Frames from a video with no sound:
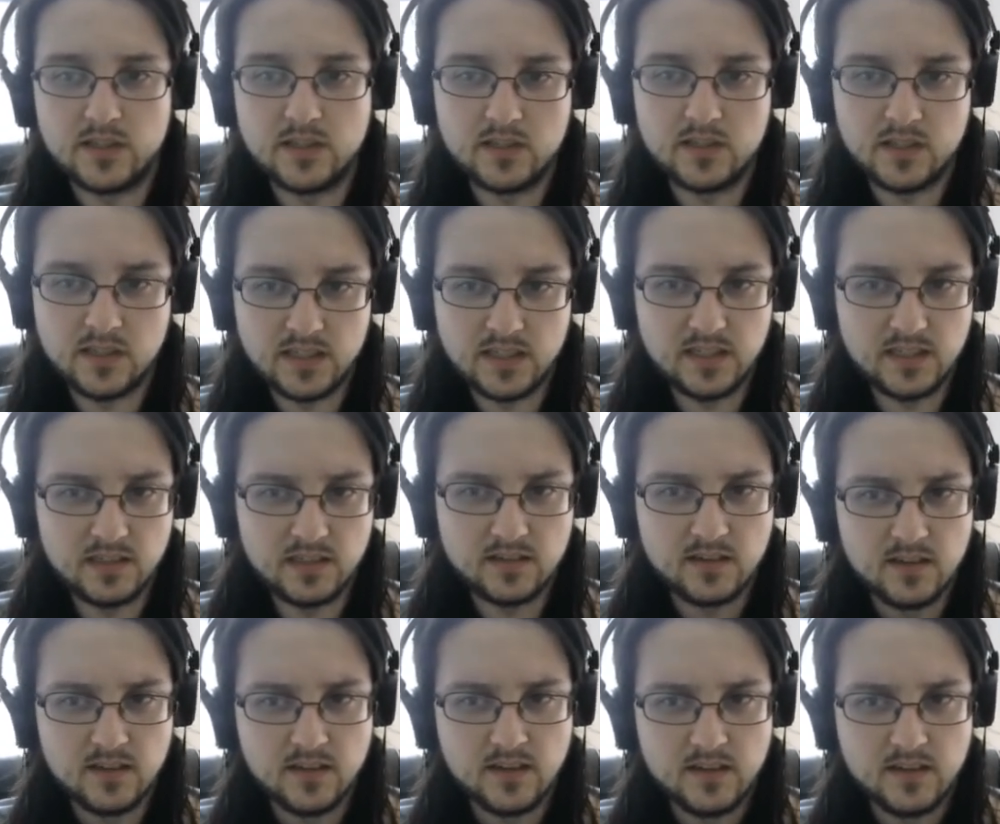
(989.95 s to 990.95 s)

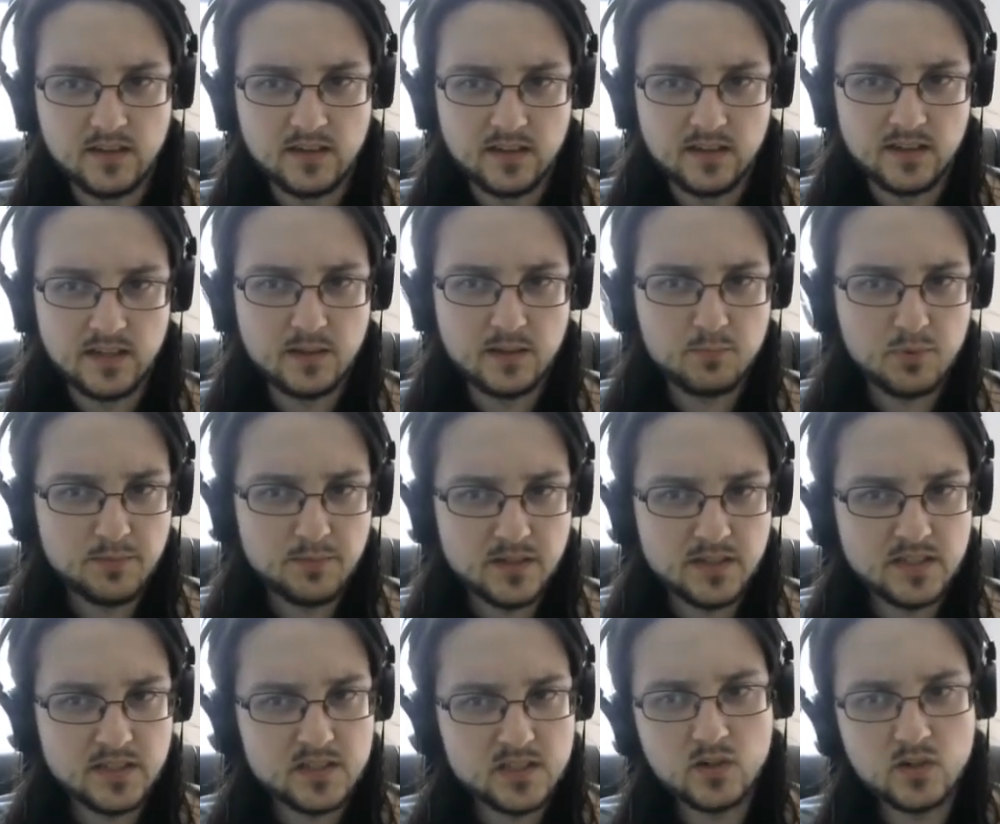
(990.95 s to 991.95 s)
He probably
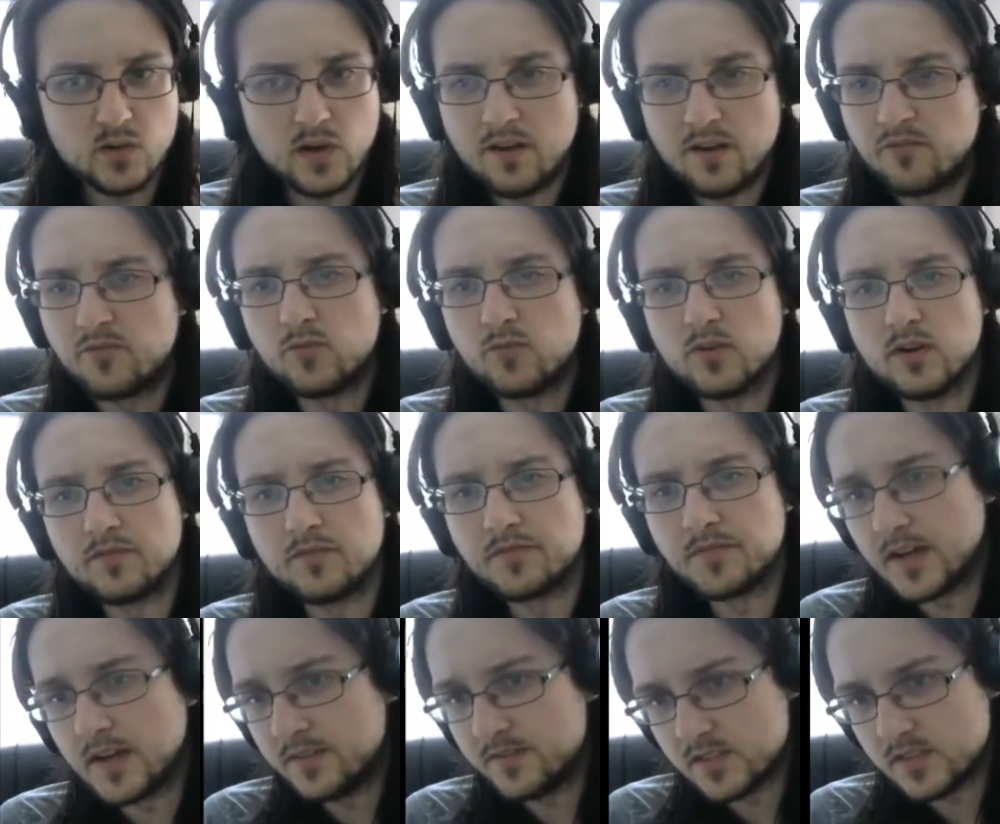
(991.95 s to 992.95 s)
needs to go f4,
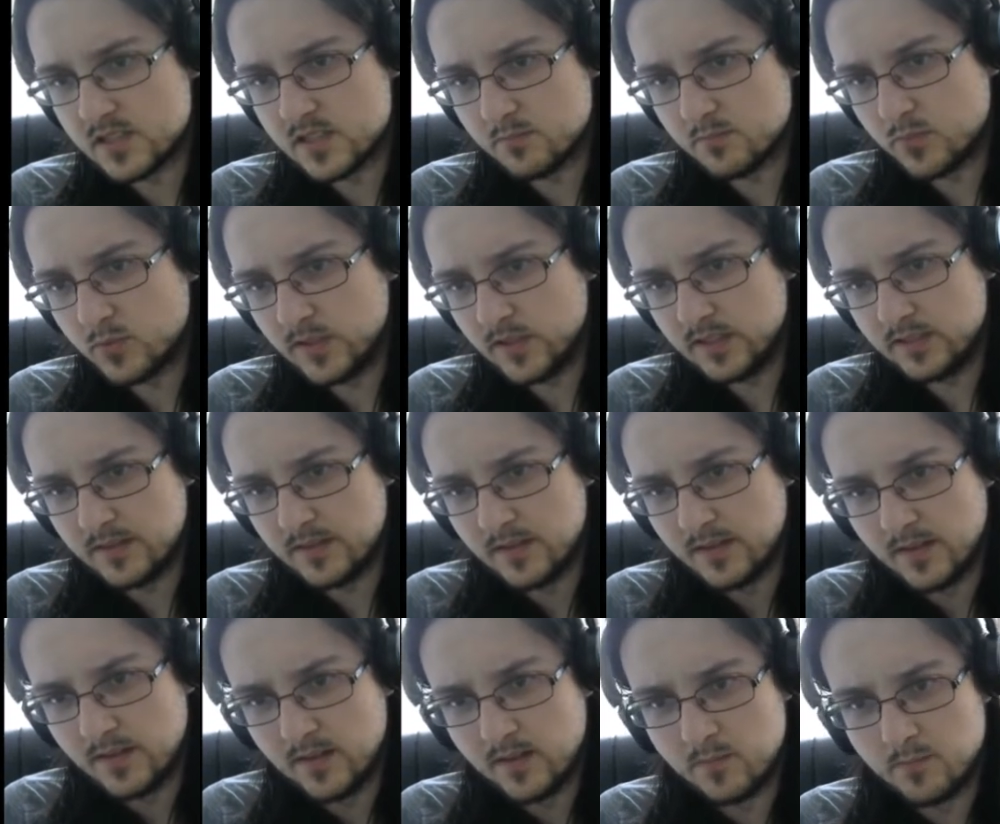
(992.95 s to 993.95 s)
f5 at some point,
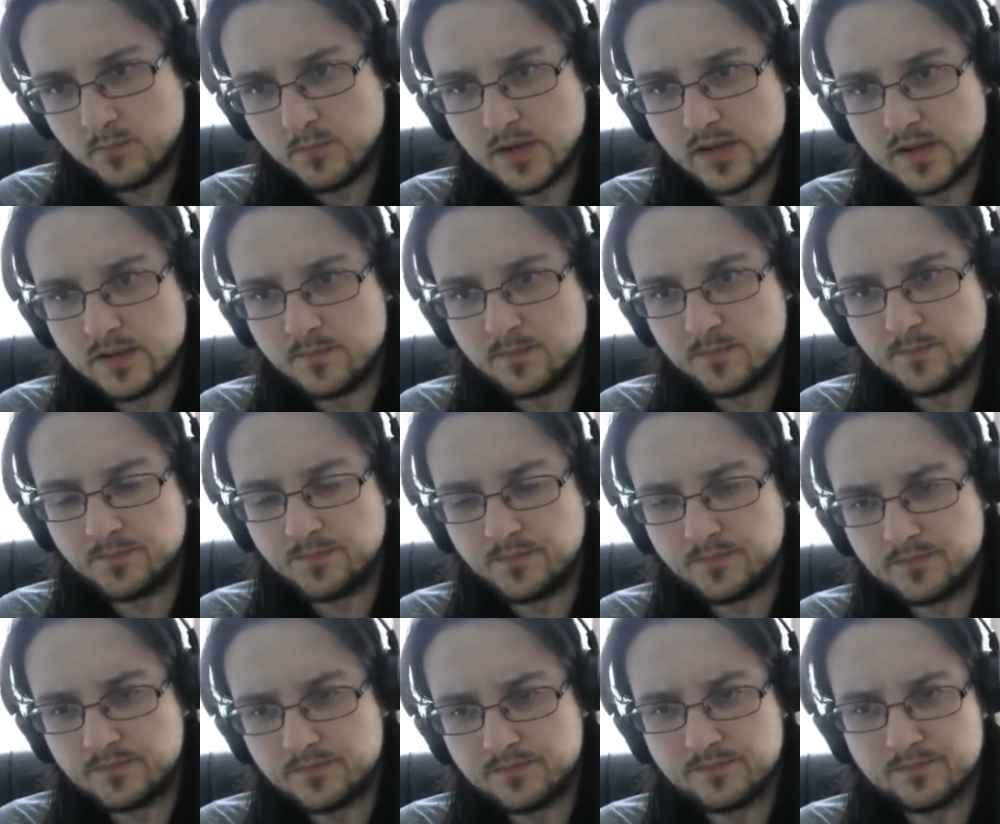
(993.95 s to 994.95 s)
but
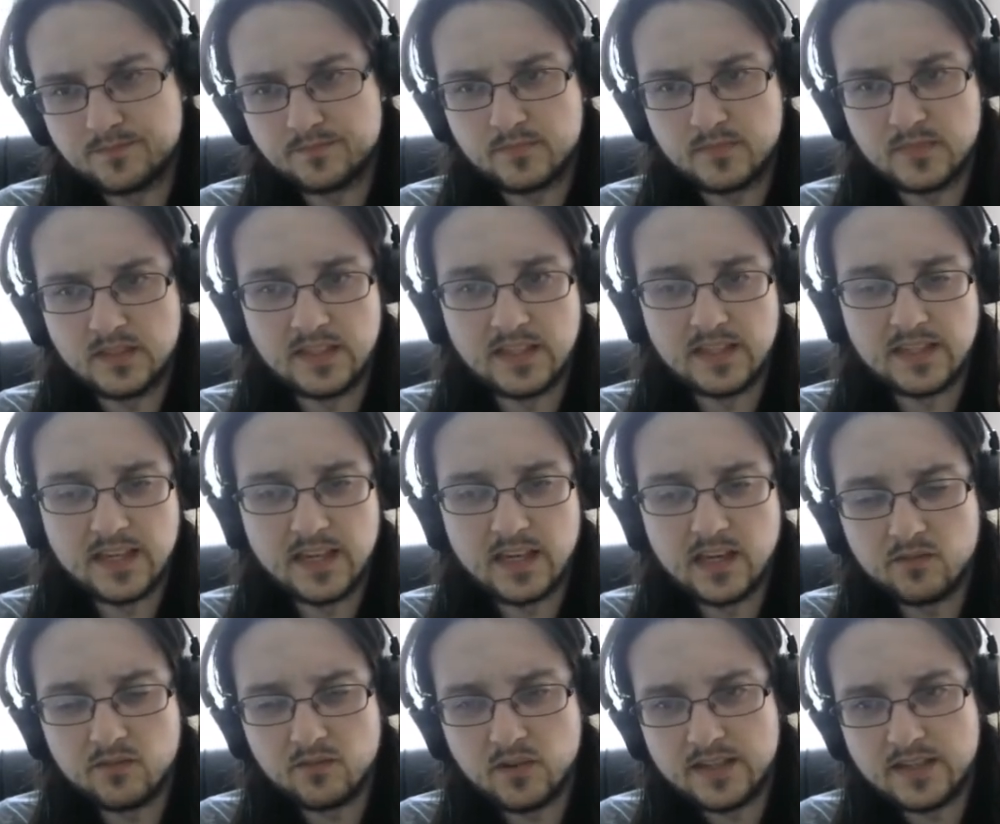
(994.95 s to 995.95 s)
he
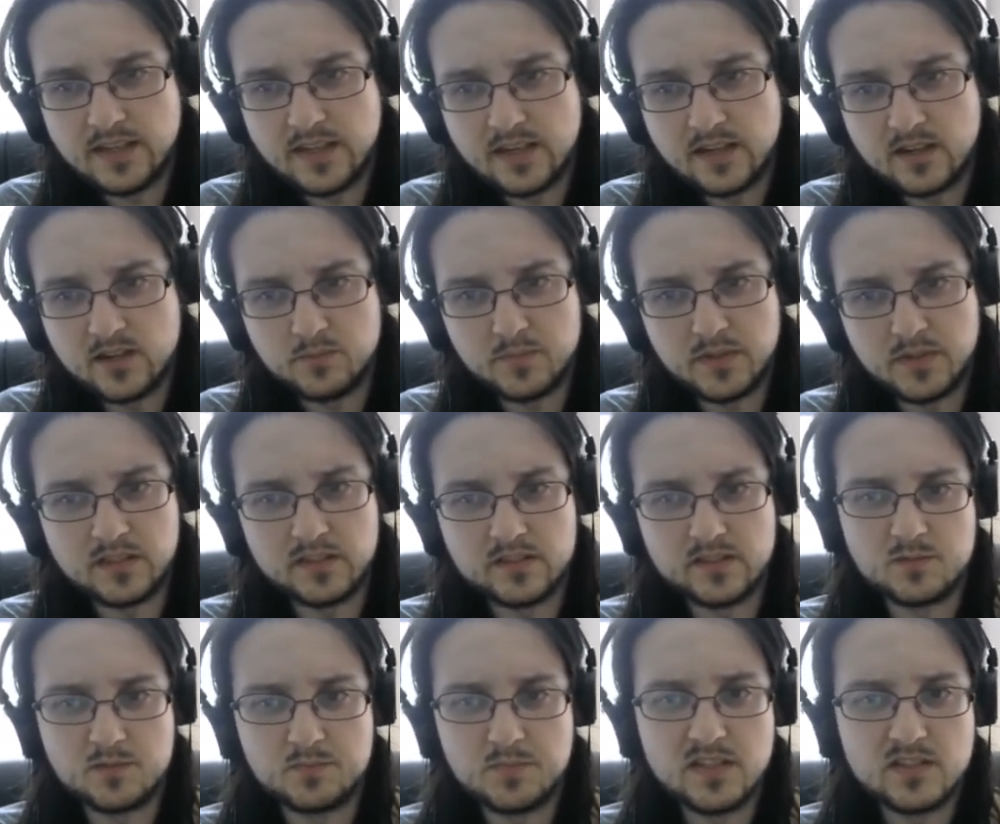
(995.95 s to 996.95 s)
can't right now because
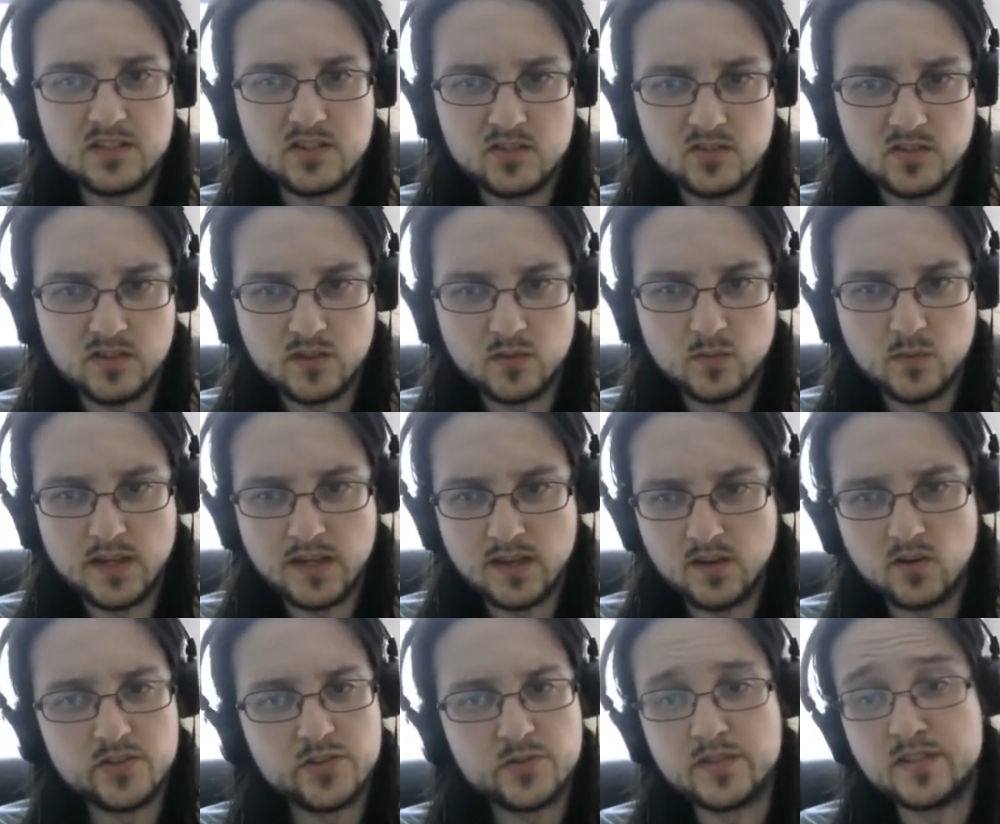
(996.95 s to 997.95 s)
his pieces are in the way.
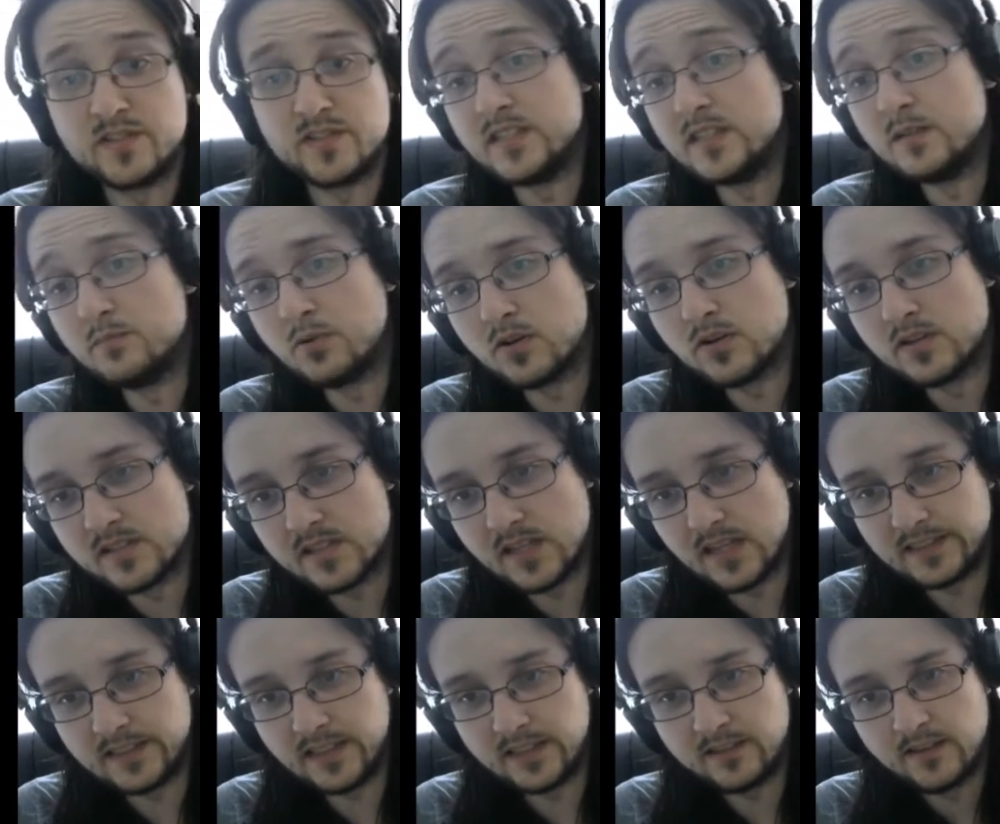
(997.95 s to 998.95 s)
Also, his d-pawn's
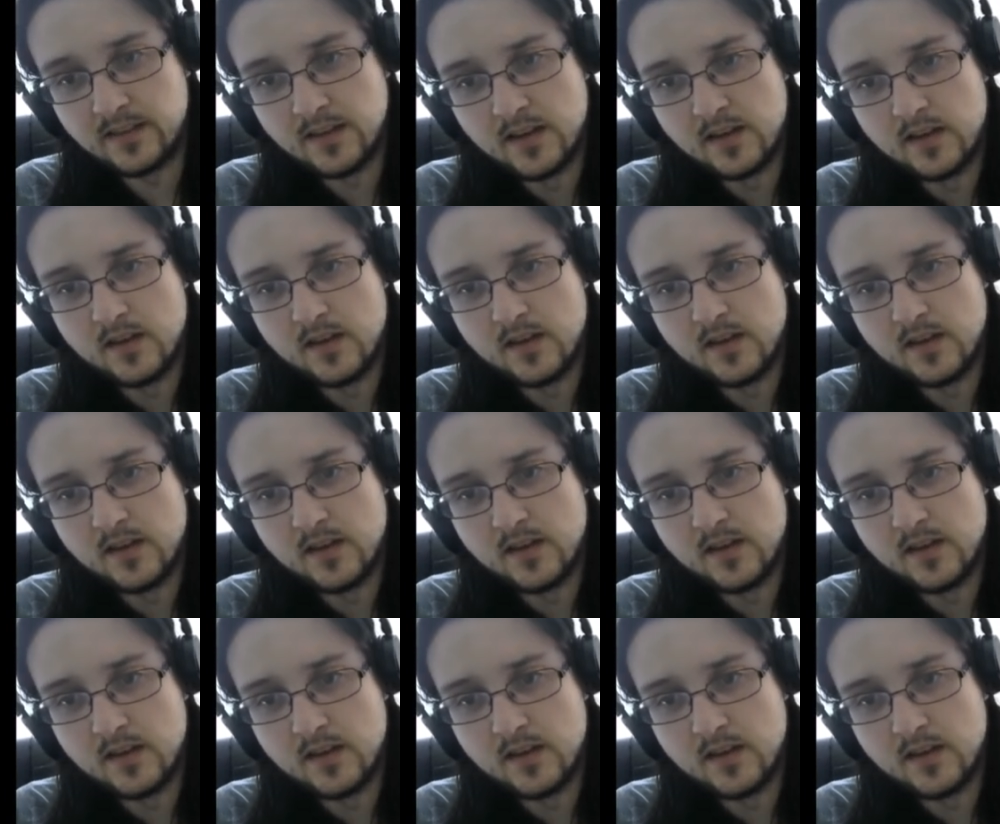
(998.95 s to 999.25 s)
hanging.